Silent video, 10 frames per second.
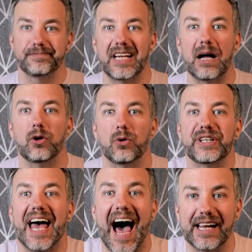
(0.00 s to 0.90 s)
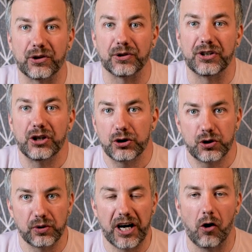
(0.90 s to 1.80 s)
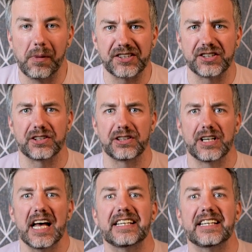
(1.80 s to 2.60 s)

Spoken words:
download the add-on to the Home Assistant.